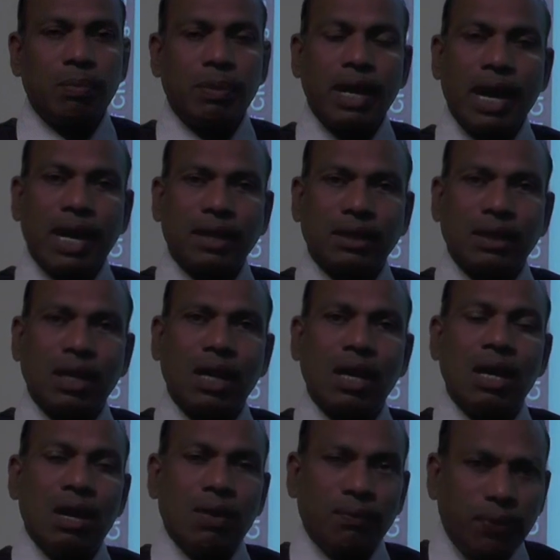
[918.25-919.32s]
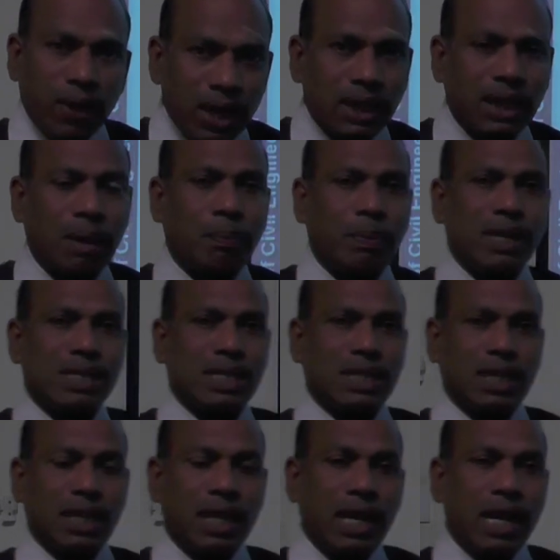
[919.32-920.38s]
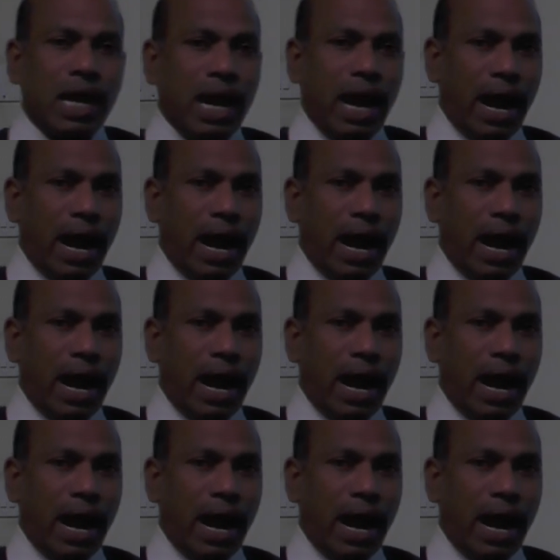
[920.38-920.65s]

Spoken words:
be at the field capacity.